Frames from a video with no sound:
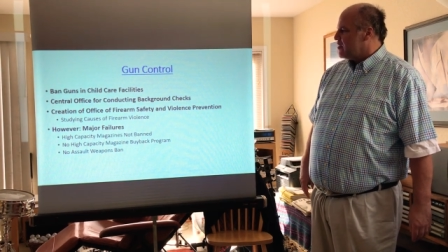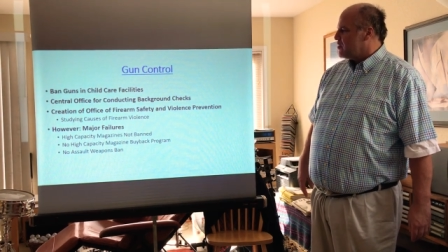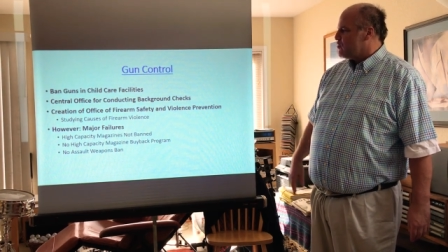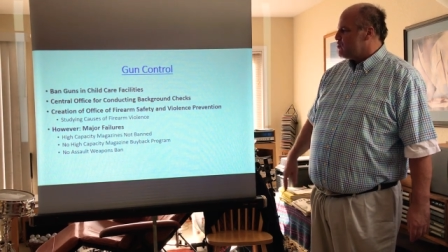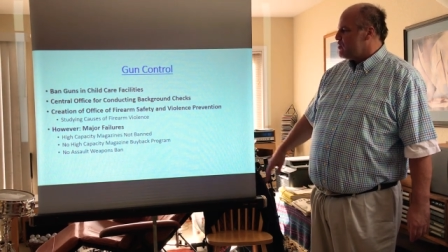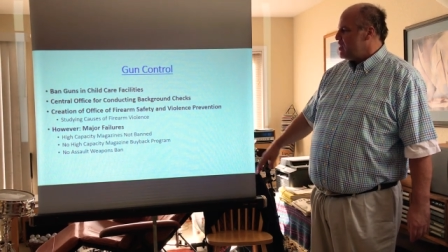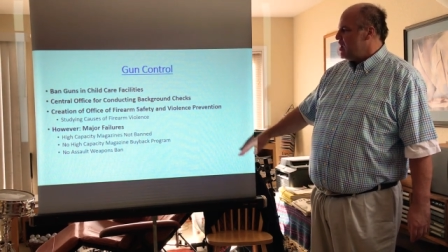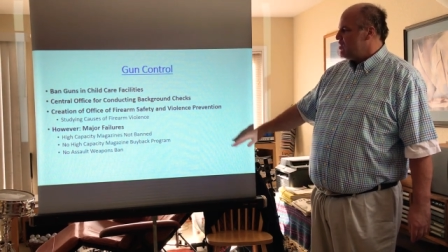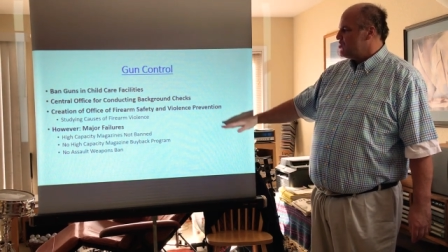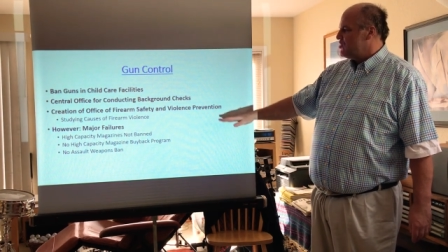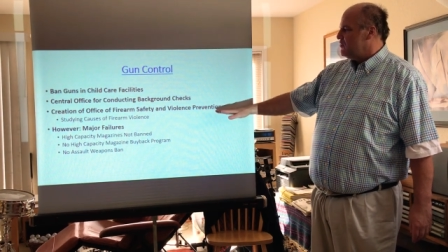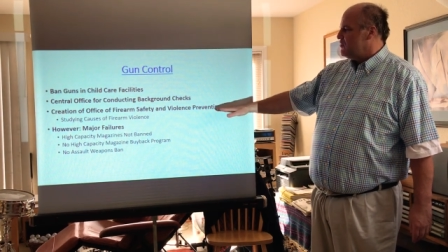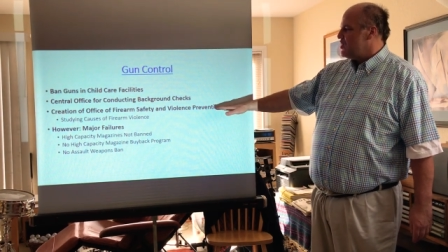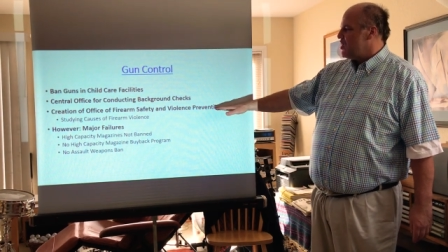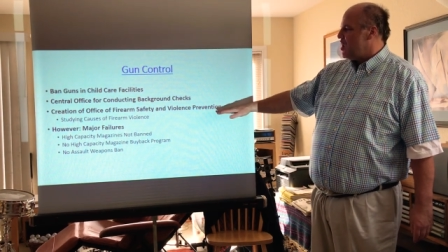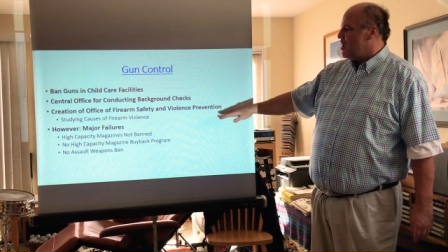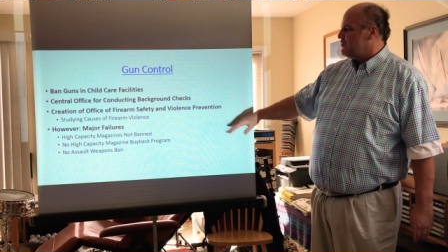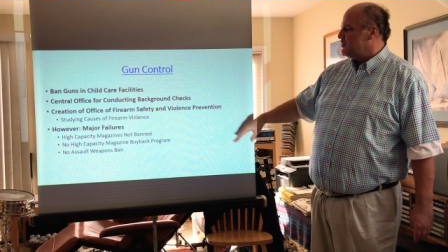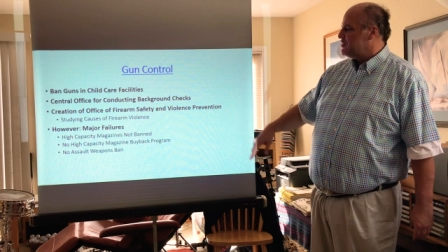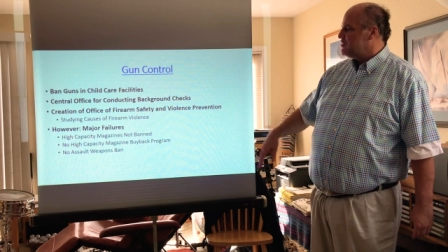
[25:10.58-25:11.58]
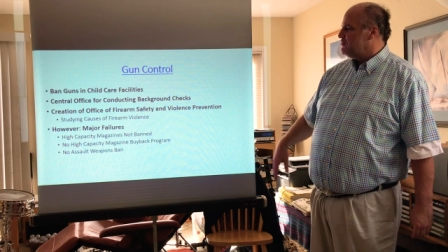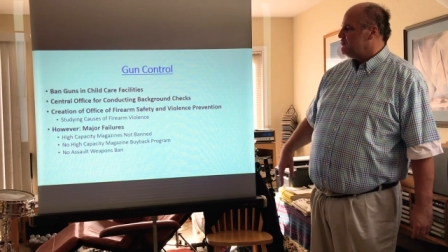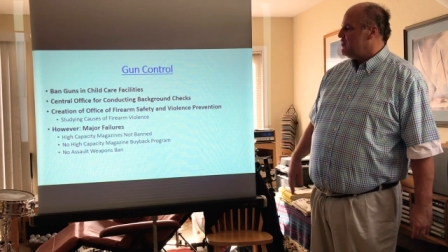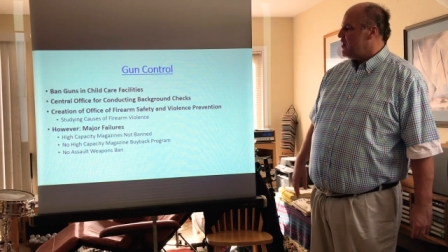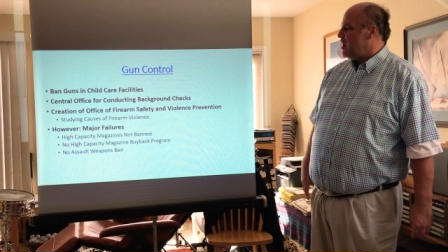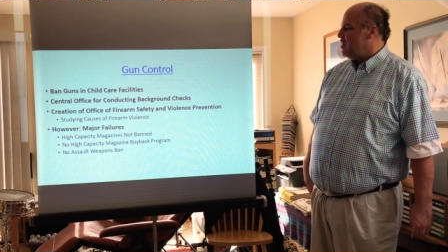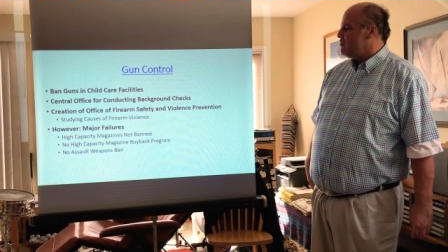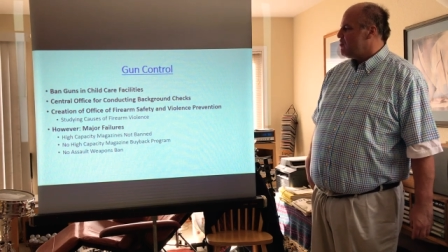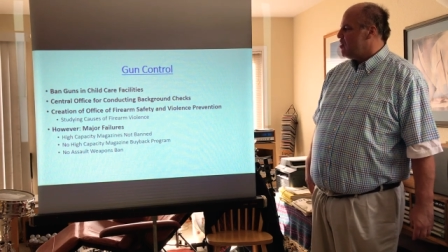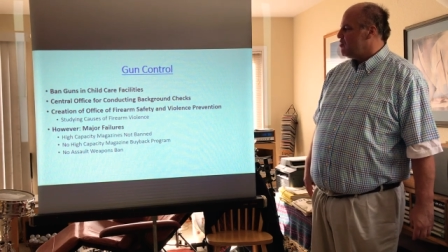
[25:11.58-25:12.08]
Creation of the Office of
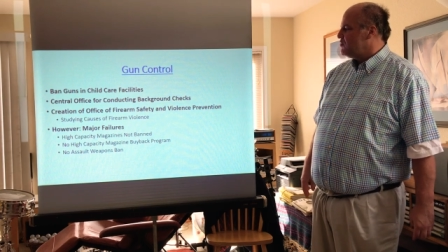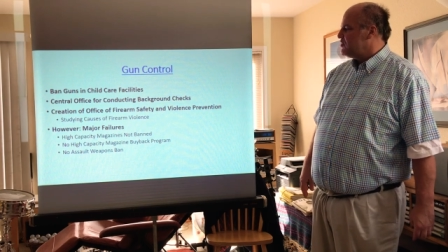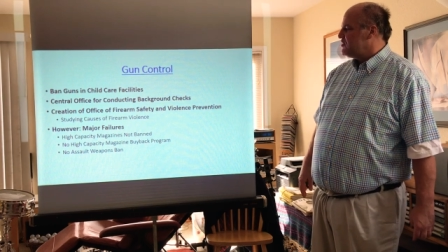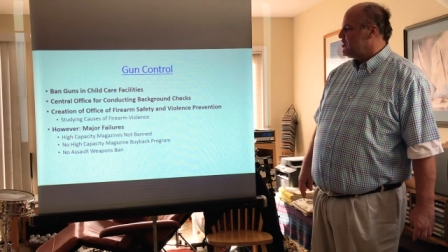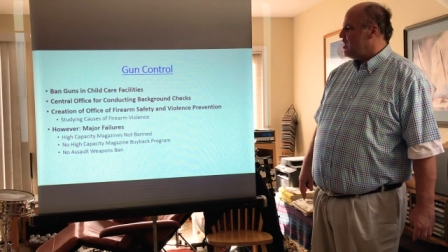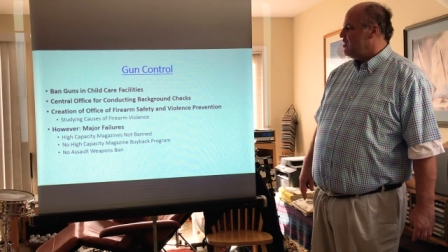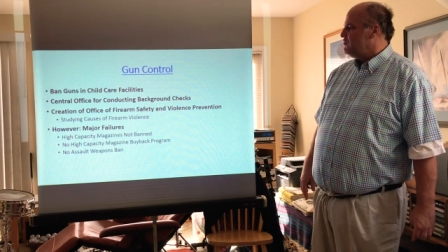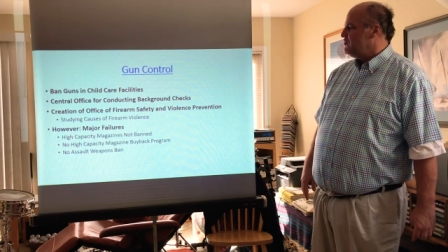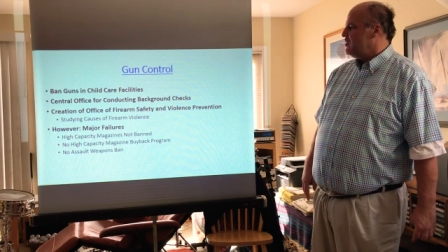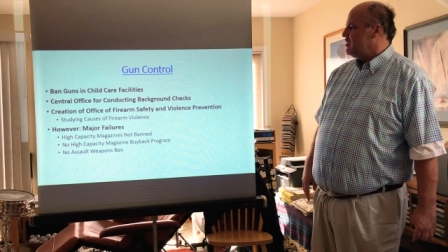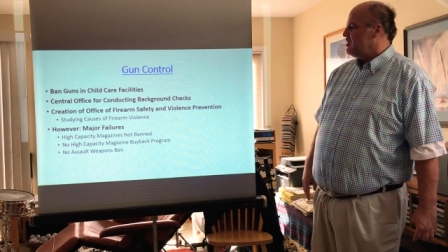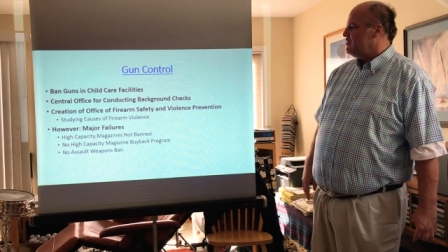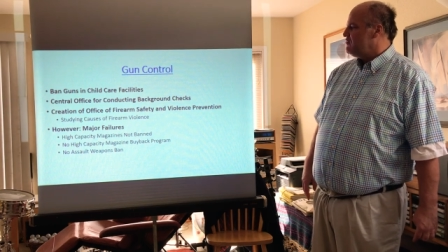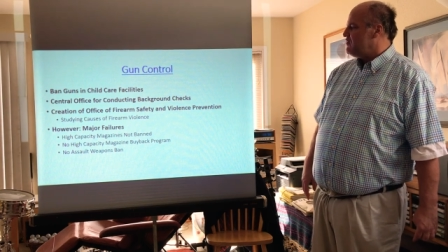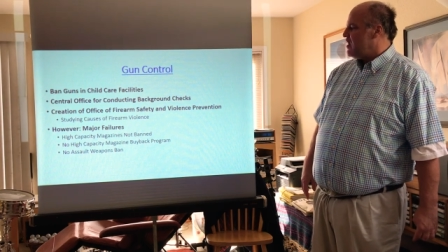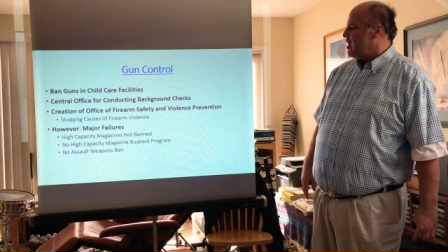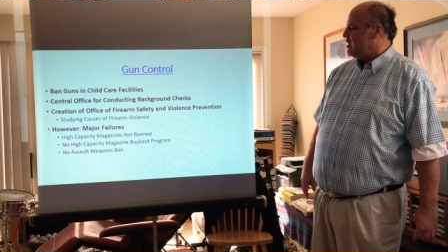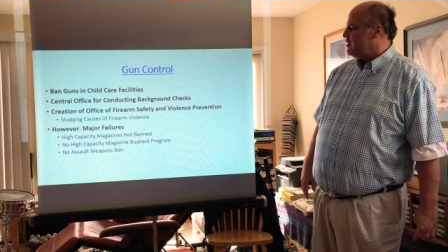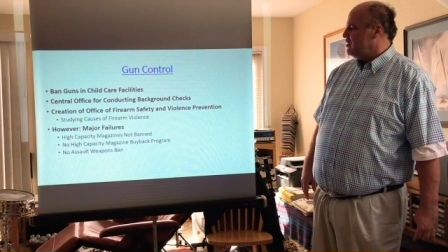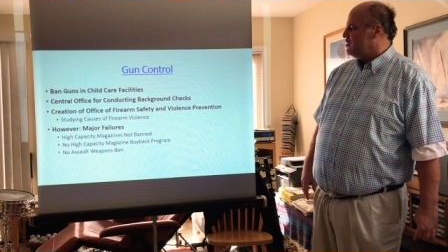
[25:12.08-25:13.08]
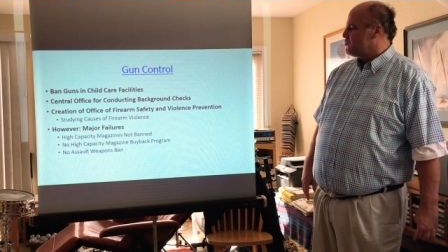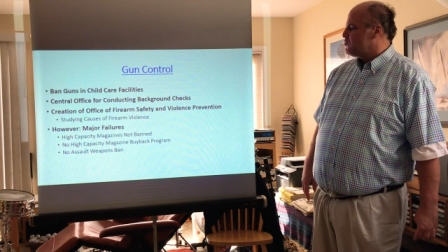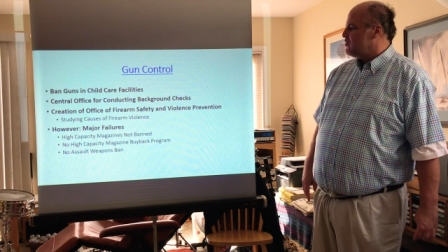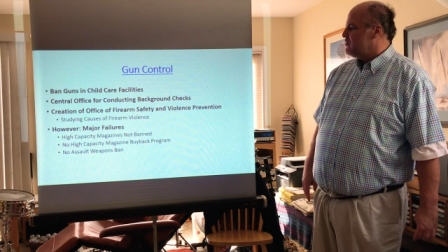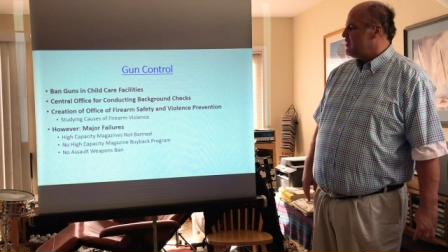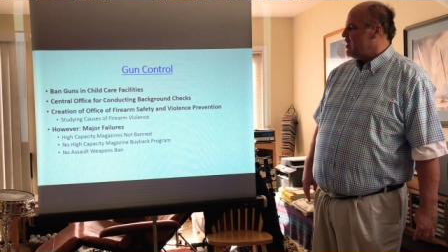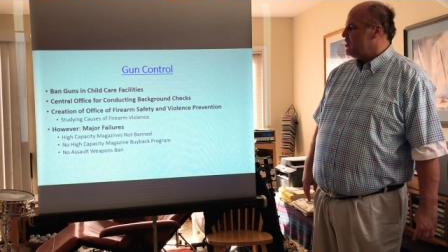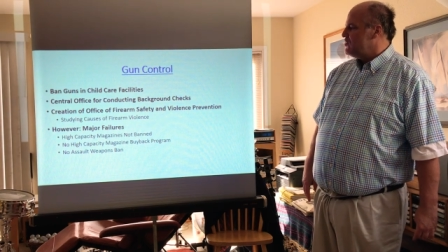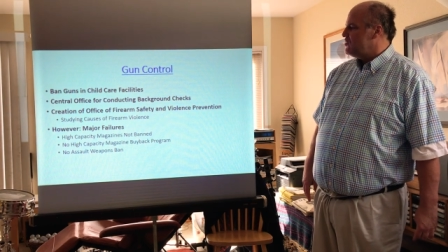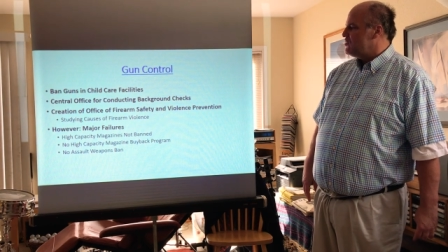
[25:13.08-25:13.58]
Firearm Safety and Violence
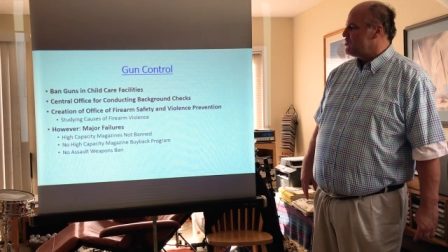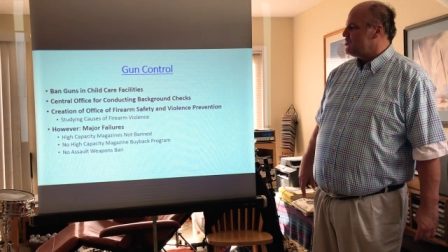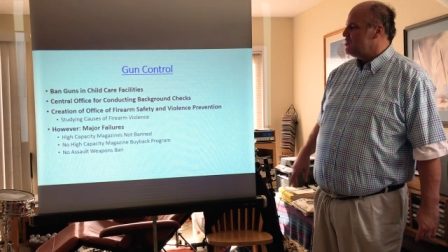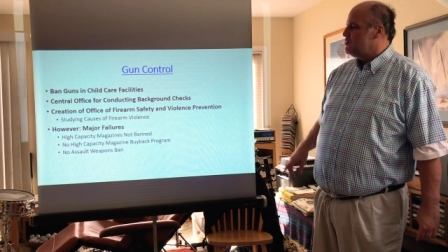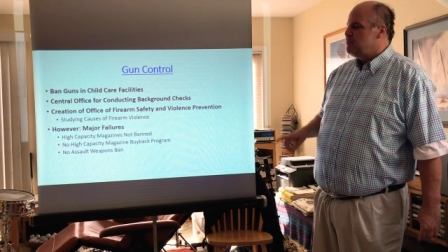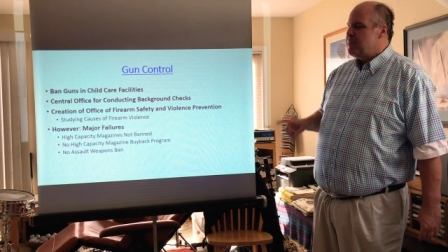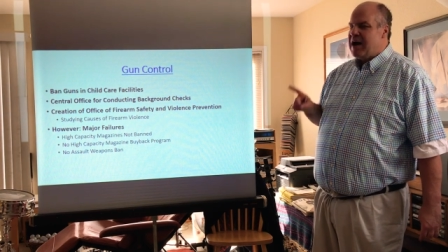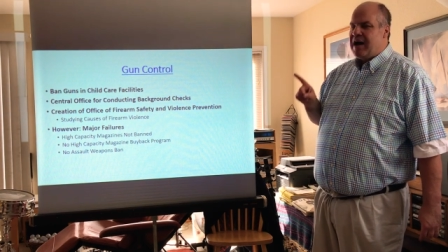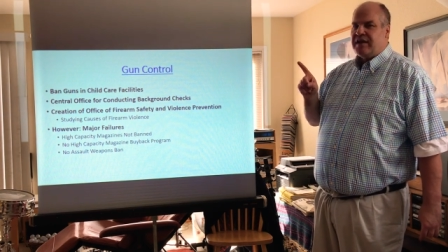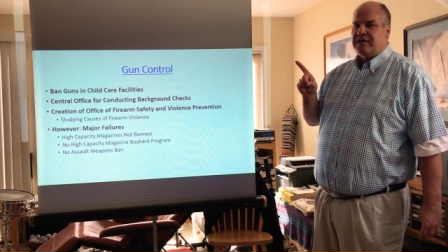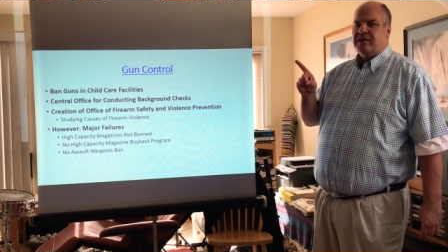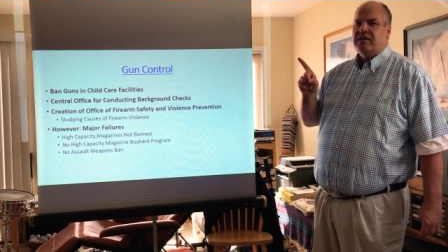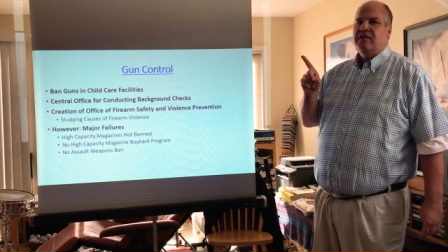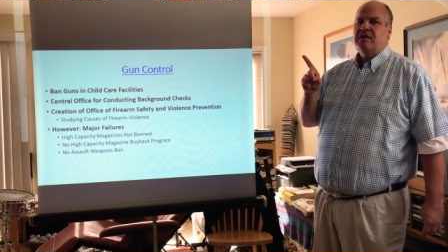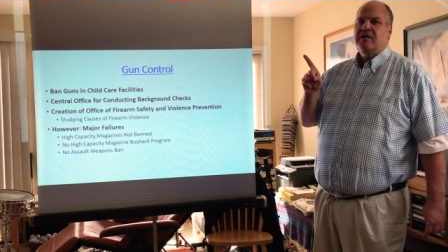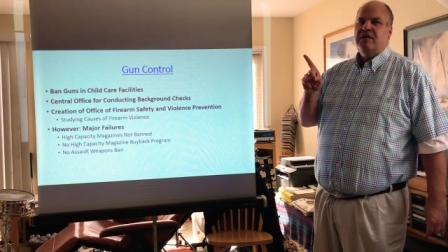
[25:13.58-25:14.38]
Prevention, but